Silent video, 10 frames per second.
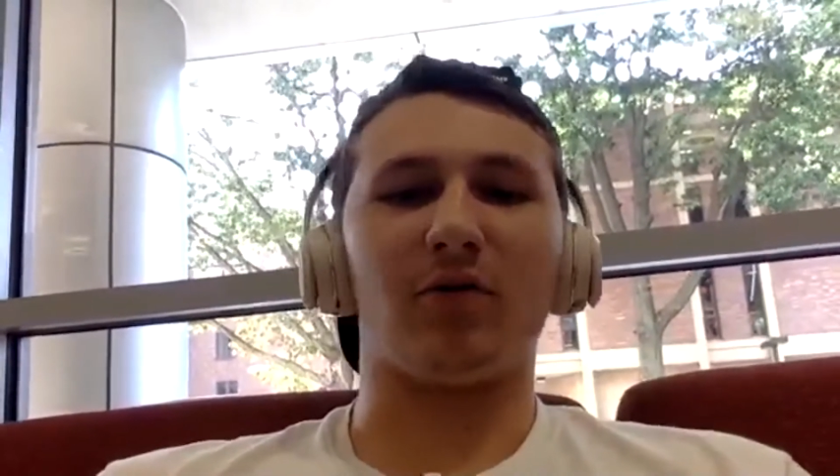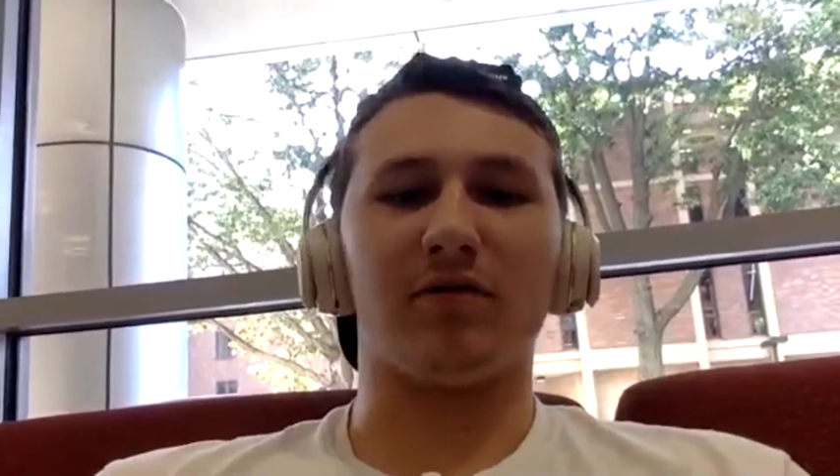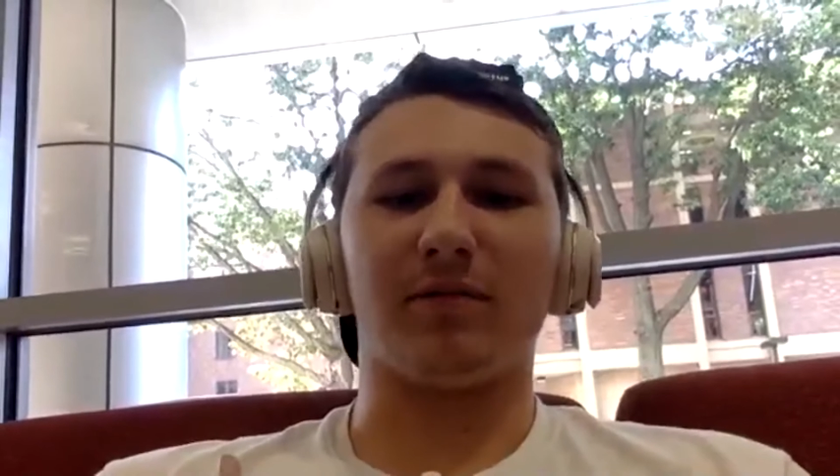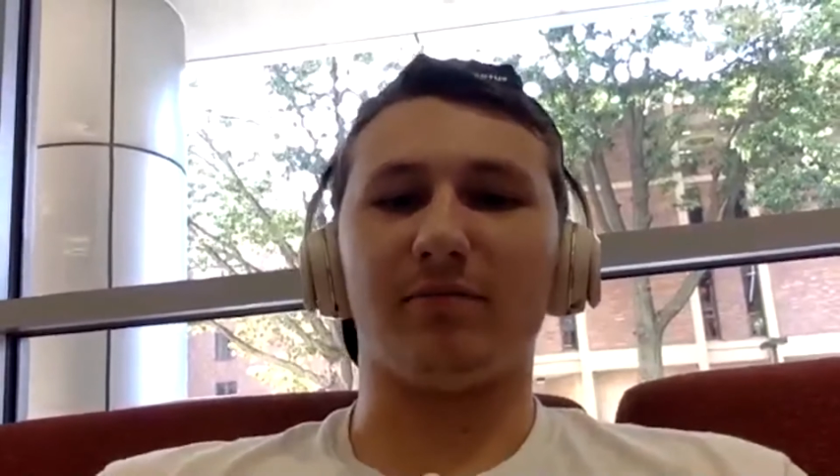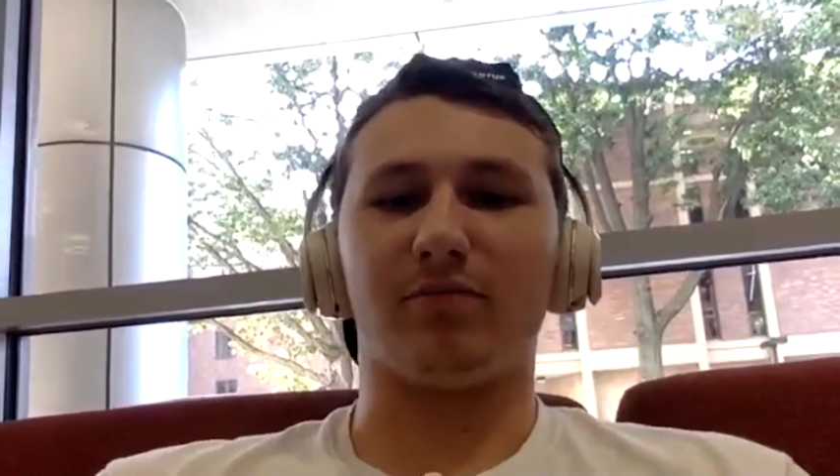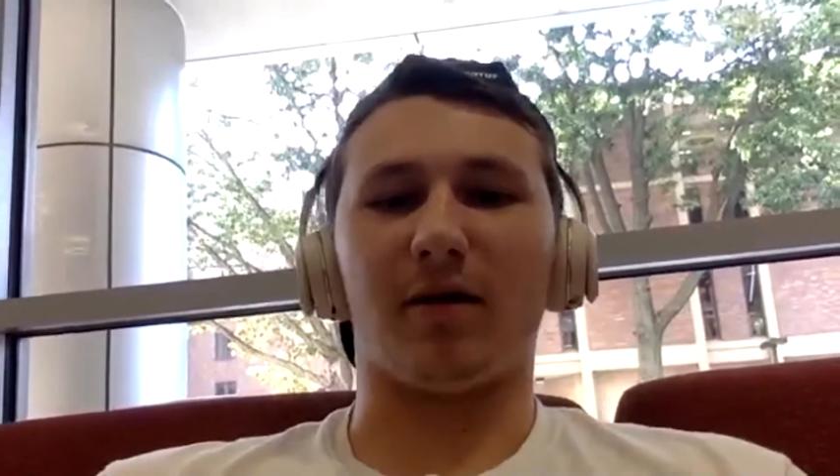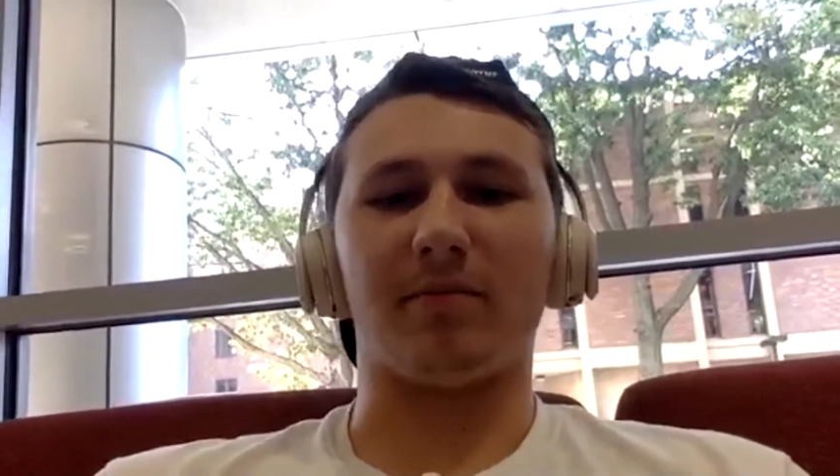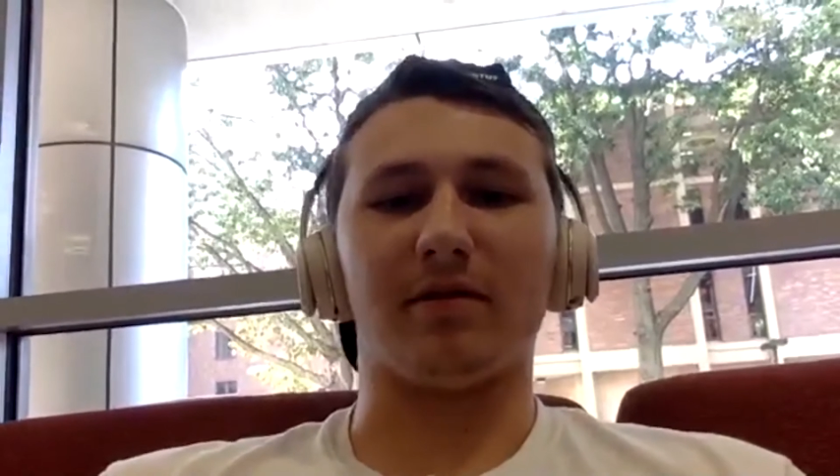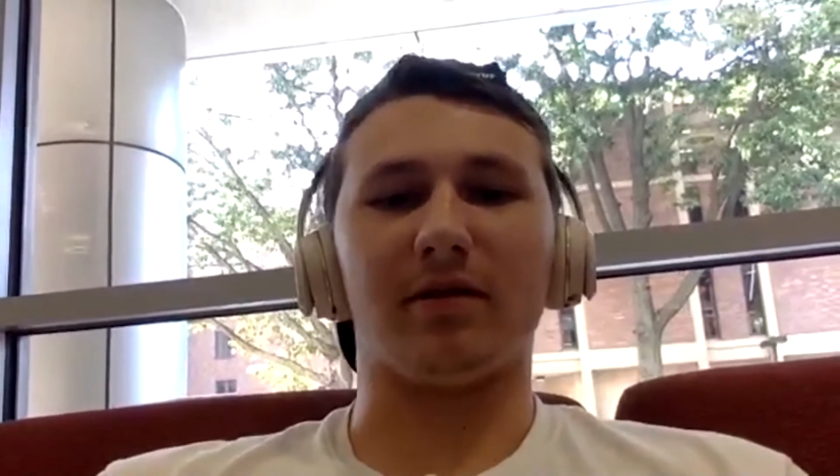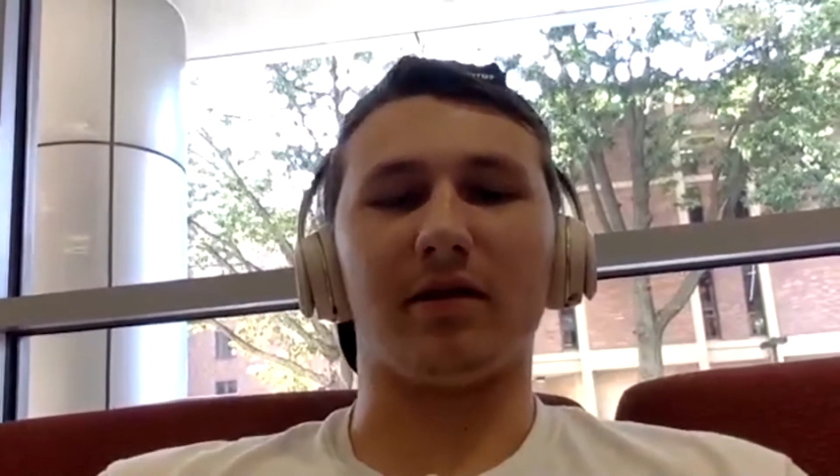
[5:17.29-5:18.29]
I would have been
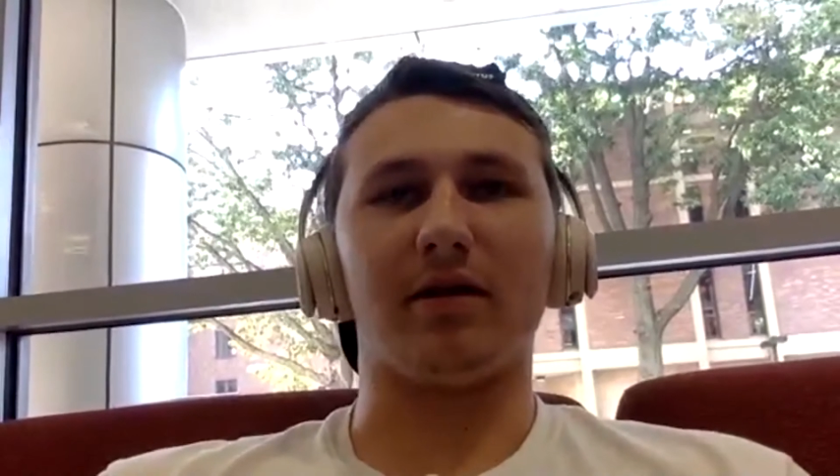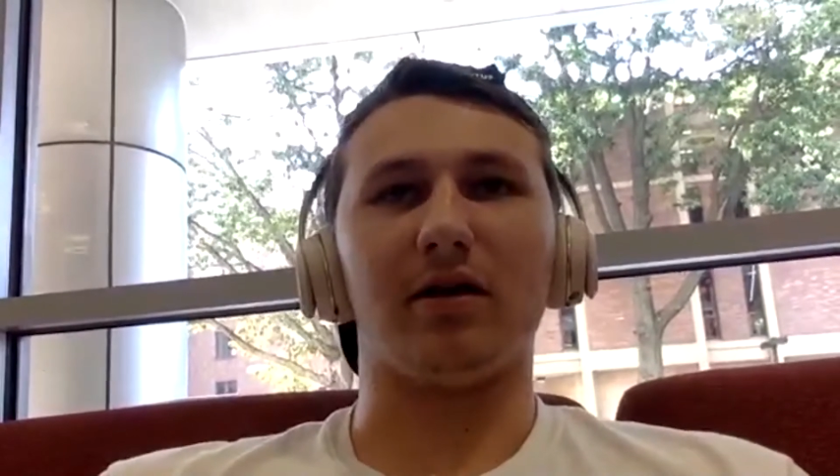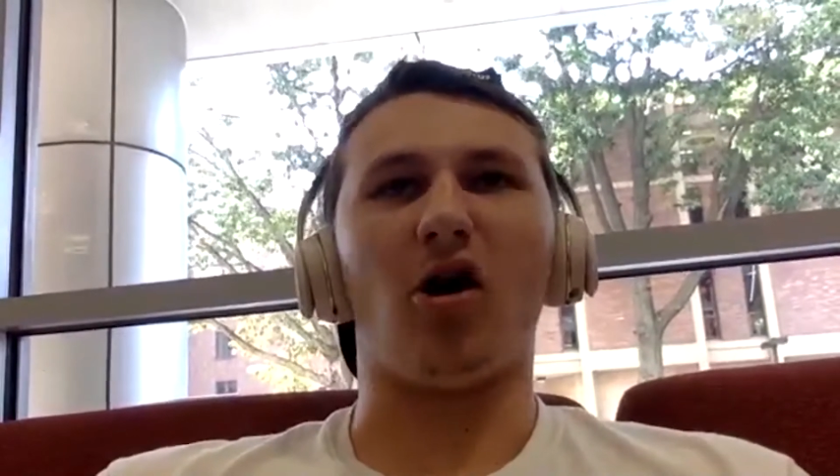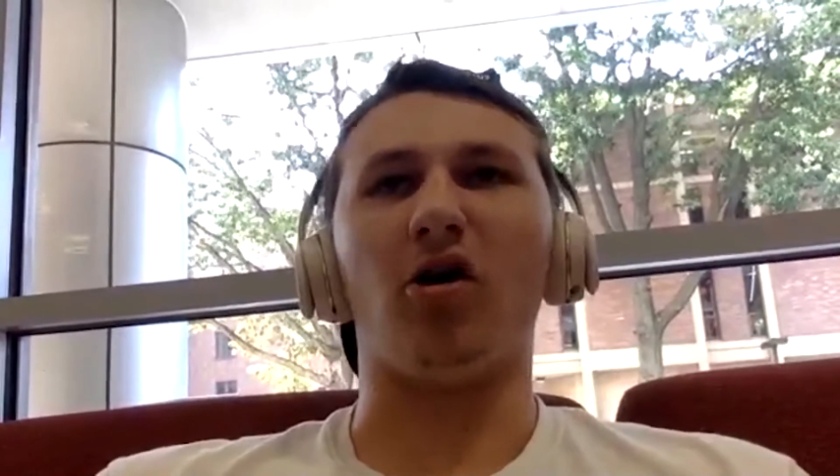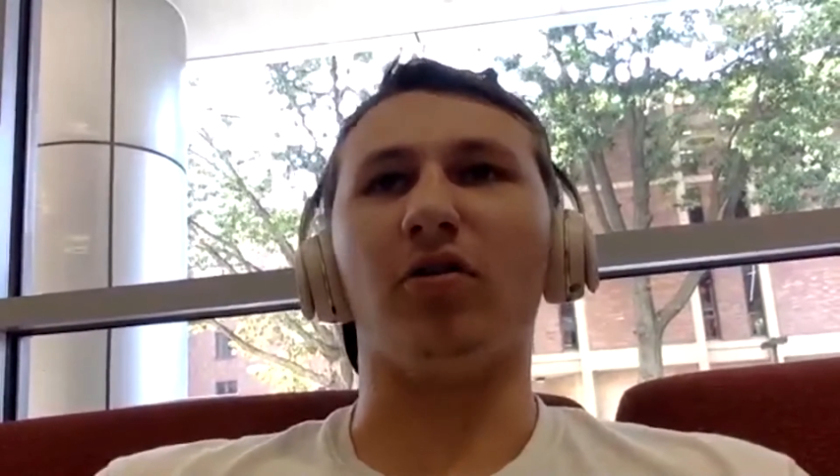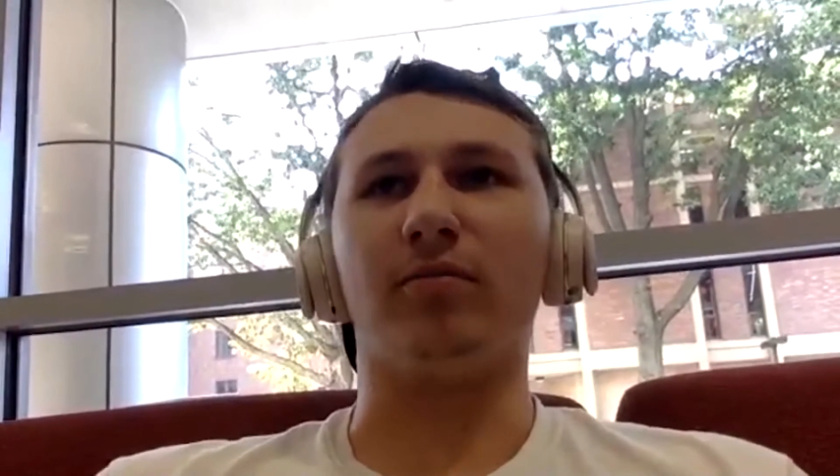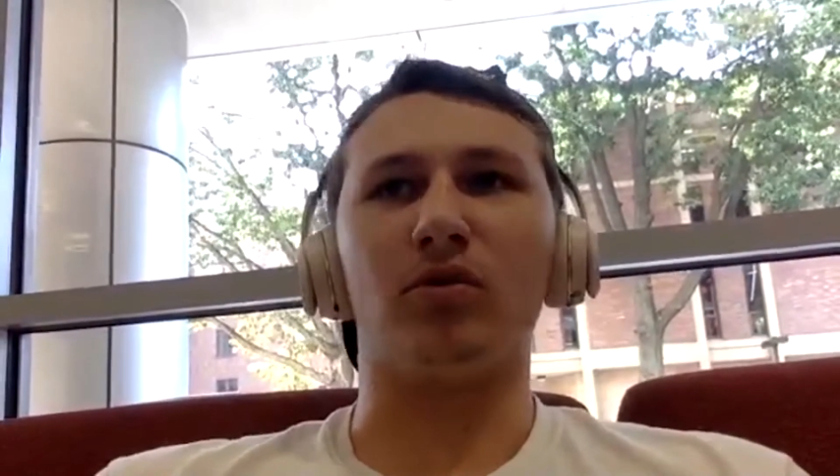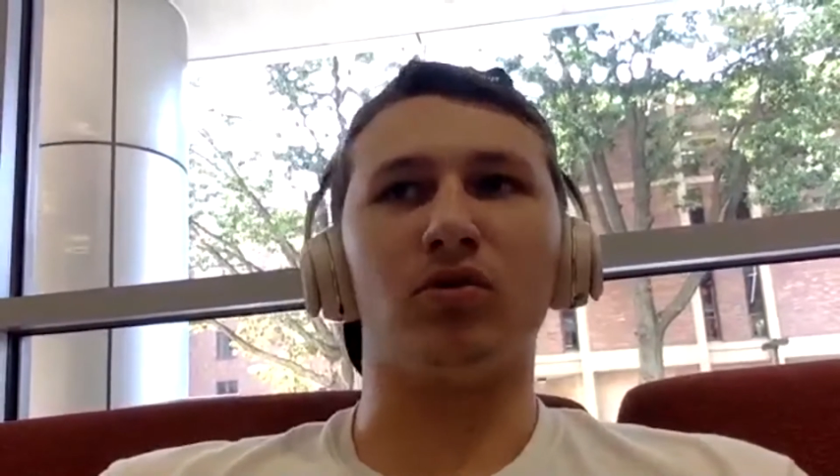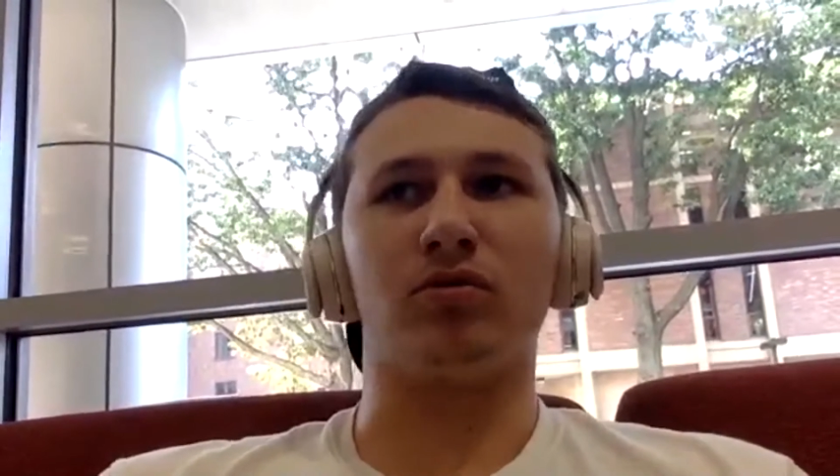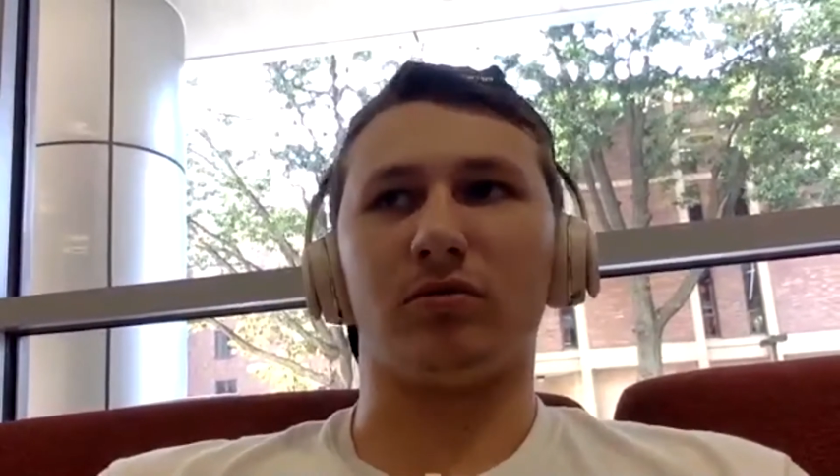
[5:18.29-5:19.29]
probably on the
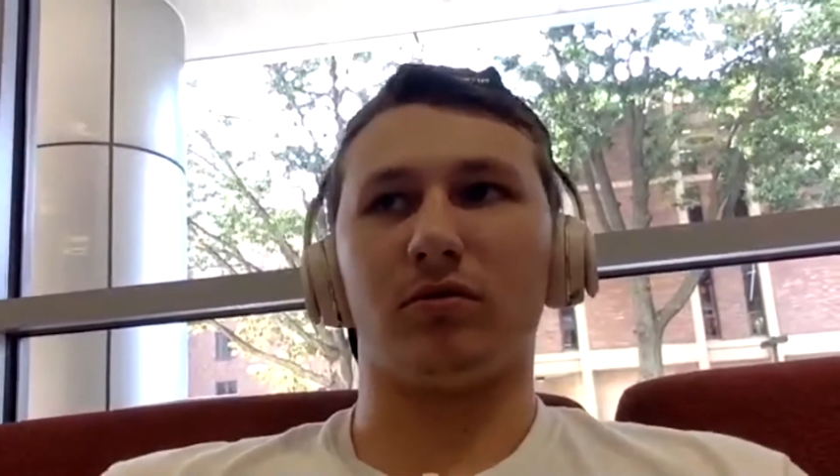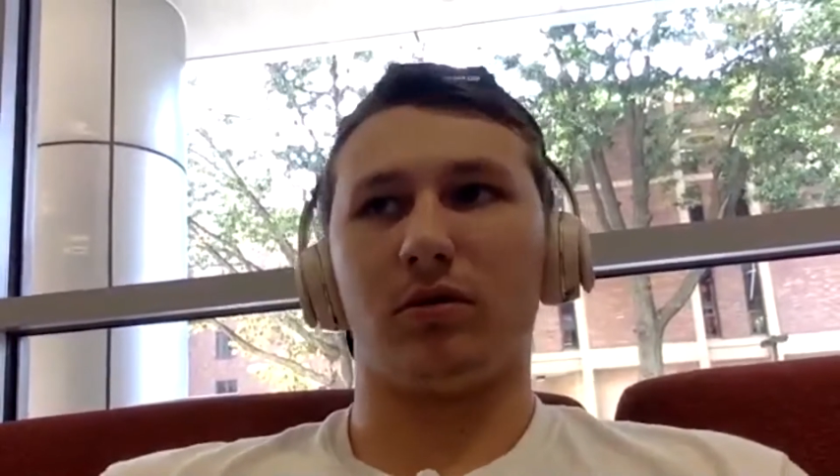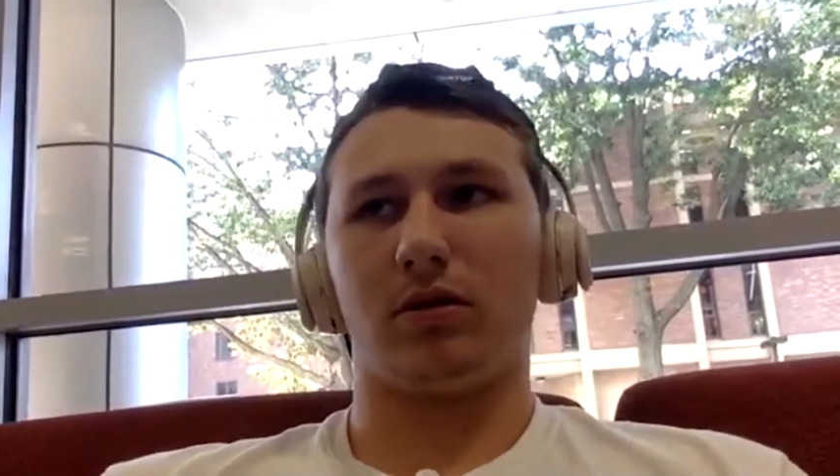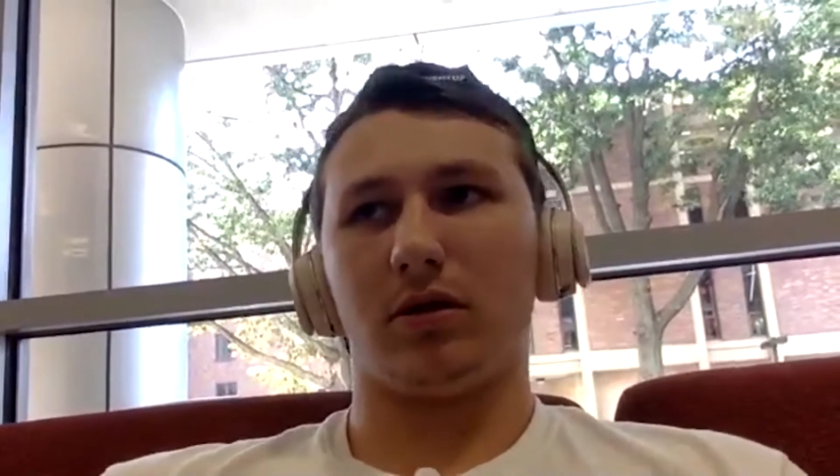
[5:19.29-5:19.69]
moon,